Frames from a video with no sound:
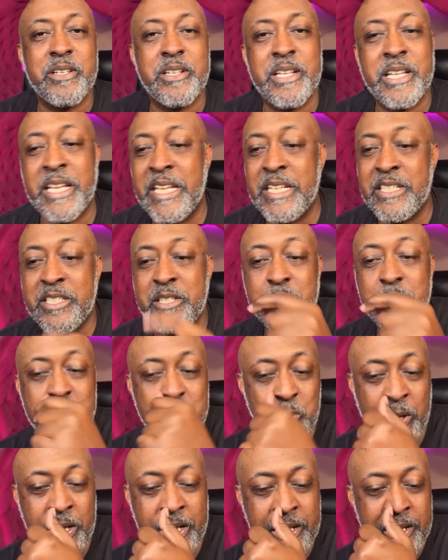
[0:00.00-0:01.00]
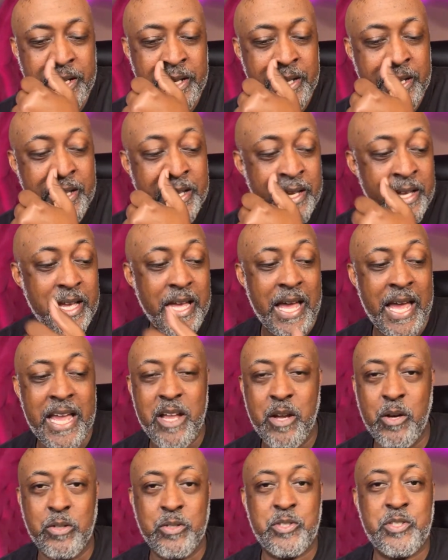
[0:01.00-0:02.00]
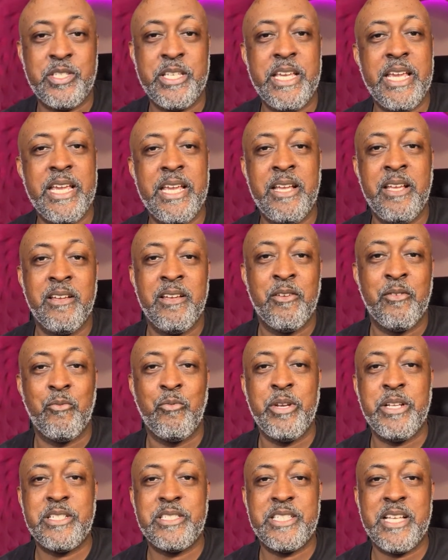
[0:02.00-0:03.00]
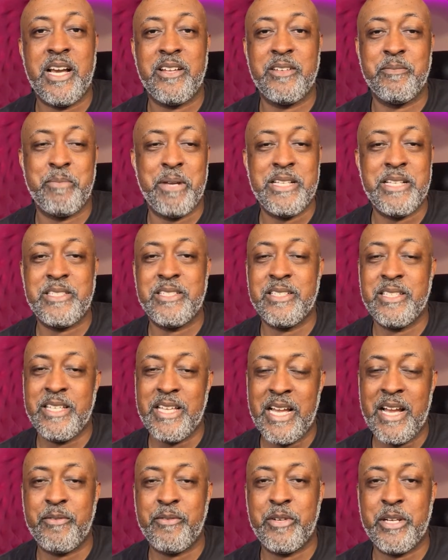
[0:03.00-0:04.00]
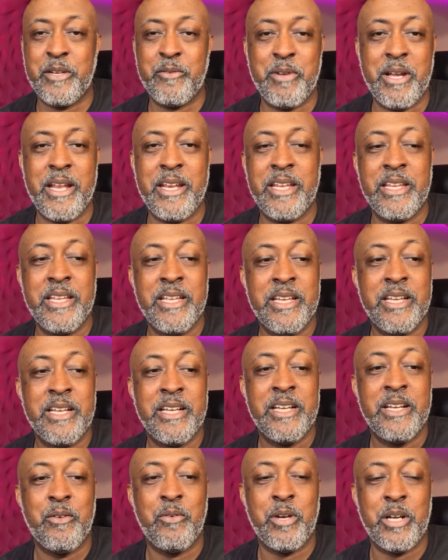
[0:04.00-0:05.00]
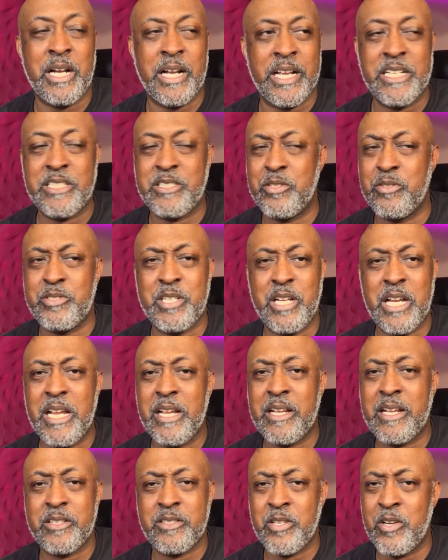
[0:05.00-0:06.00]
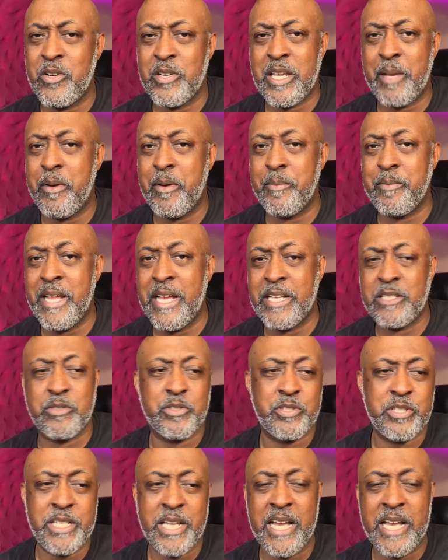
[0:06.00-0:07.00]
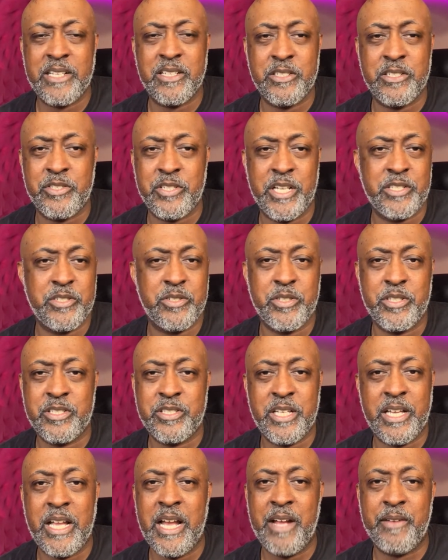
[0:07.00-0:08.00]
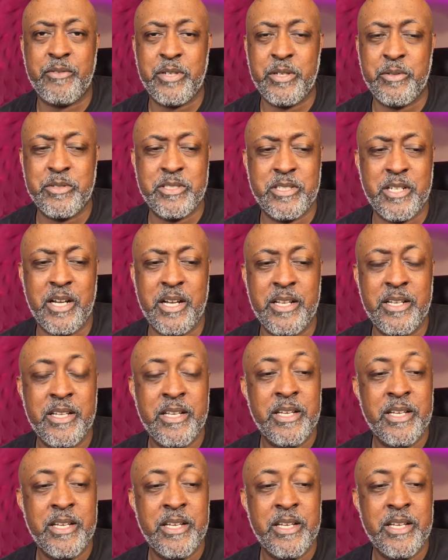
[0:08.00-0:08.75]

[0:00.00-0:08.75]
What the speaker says: And as he was reading it, AOC reached out and basically, after he read it, I guess her turn came up next, so she had a gesture to say after he was done,